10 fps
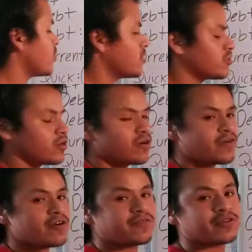So
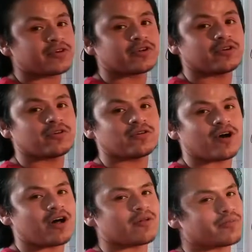without further ado,
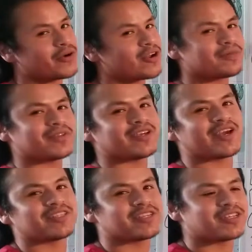I'll put up the
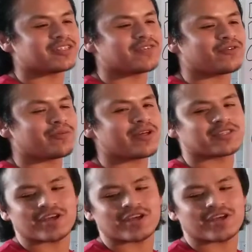AT&T formulas,